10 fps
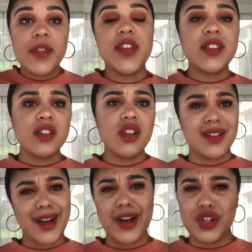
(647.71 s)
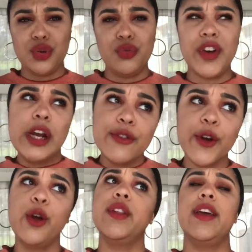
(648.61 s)
This is a look that I do very
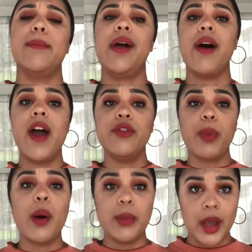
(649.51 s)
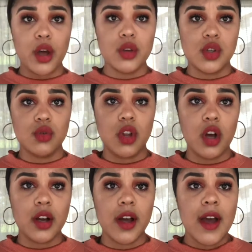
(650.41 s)
frequently in my life, probably my go-to
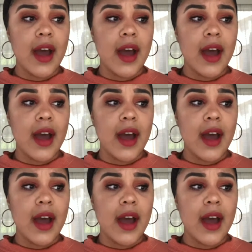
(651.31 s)
look,